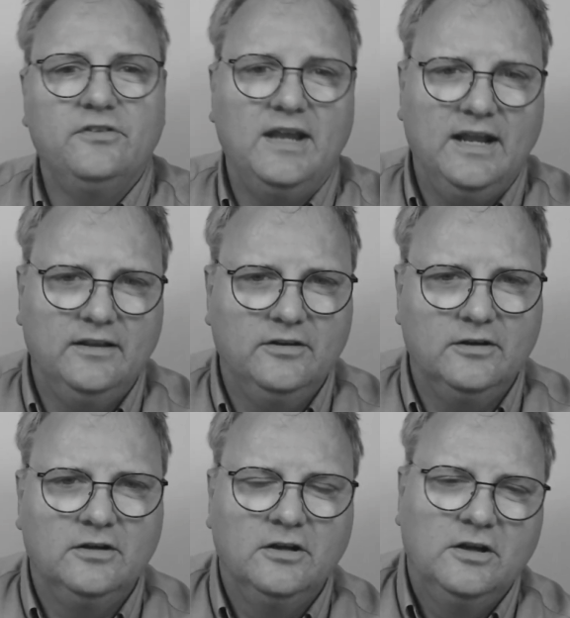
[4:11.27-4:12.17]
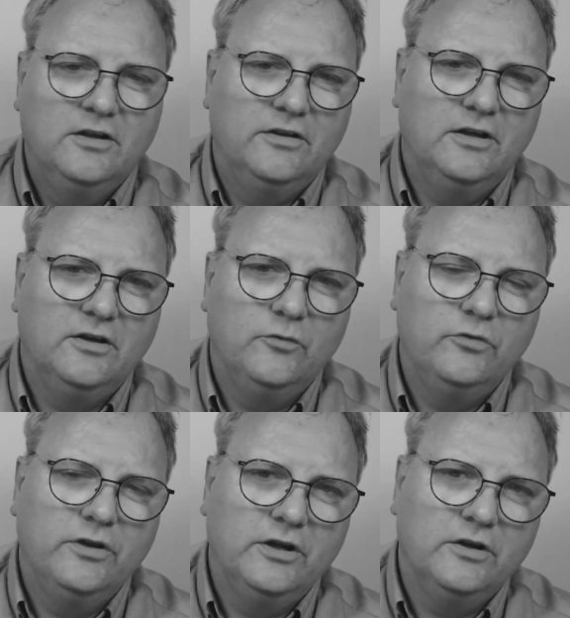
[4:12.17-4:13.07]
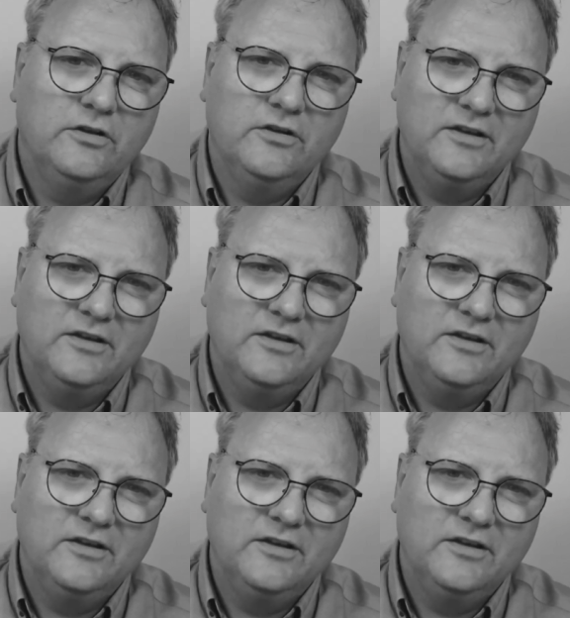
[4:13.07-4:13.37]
and the